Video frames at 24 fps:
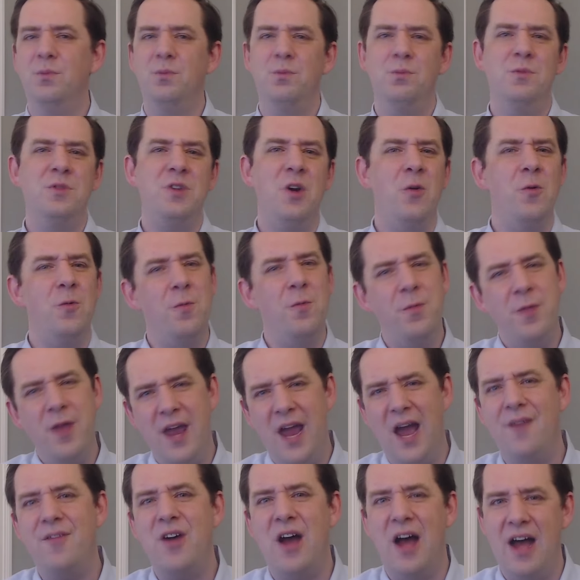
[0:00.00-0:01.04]
So they
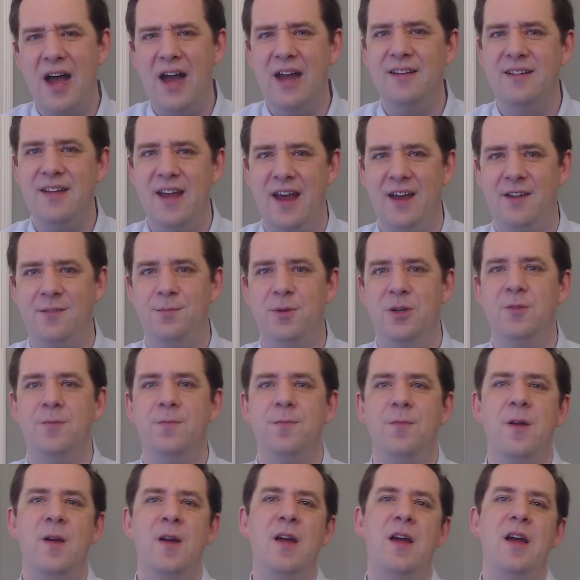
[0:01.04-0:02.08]
have a high tax bill,
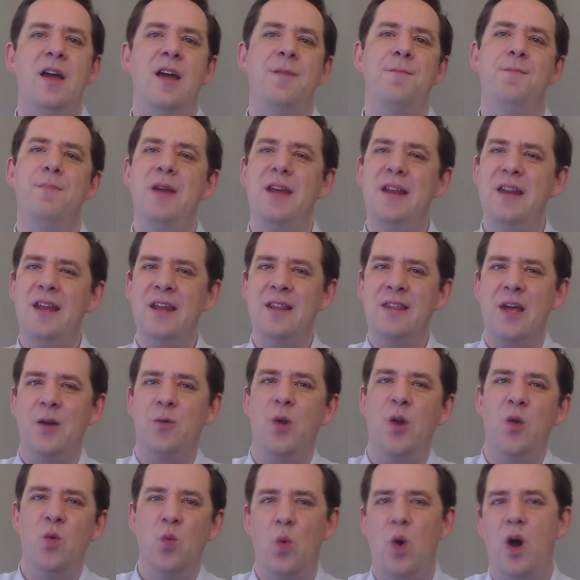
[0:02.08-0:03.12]
meaning that
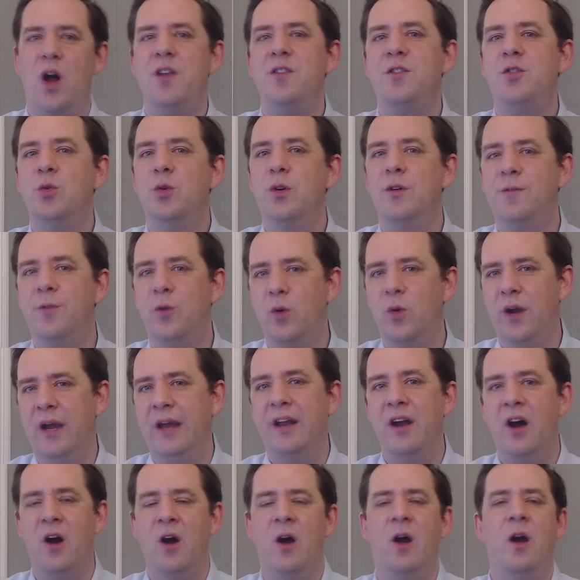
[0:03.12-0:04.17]
we want to
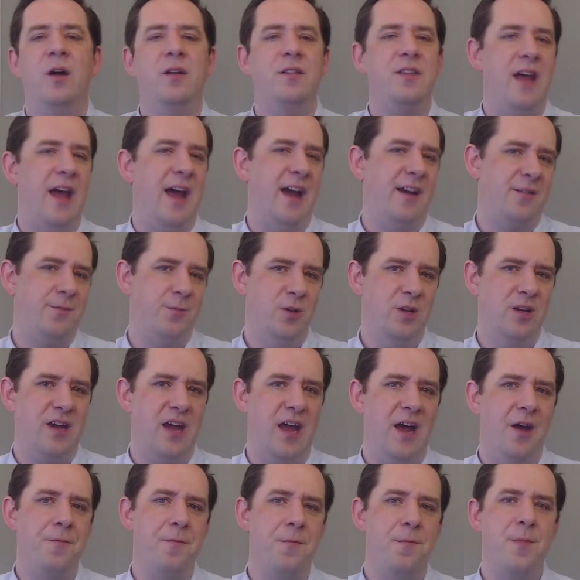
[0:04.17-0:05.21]
avoid our taxable
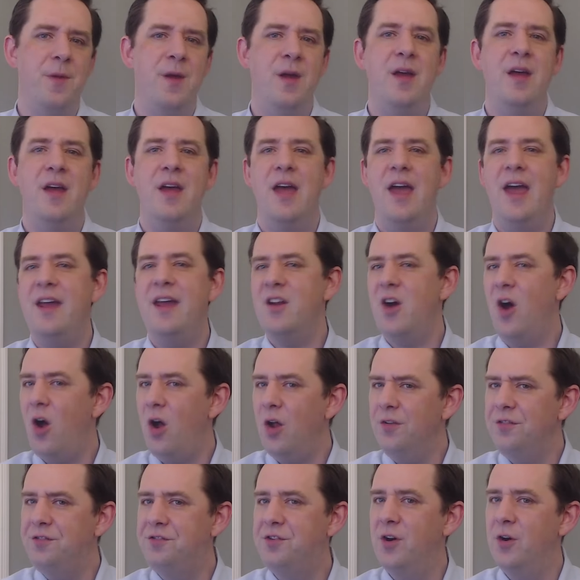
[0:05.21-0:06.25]
account, and
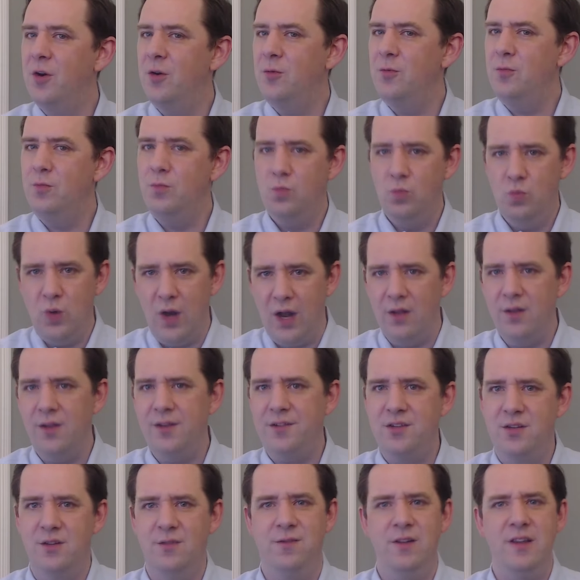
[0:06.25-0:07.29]
also
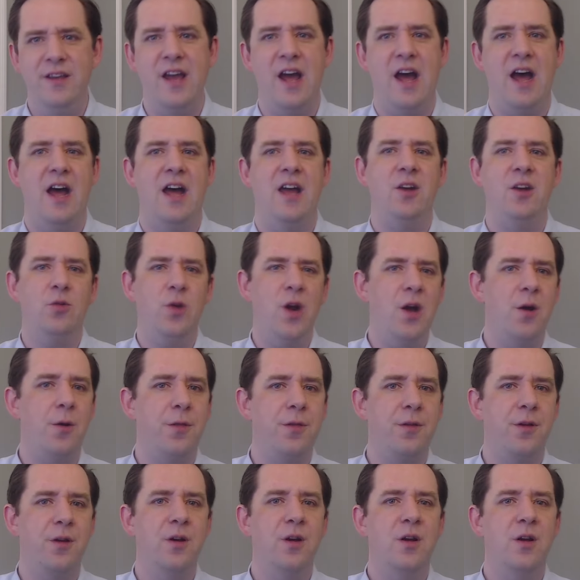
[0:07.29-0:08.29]
relatively high growth.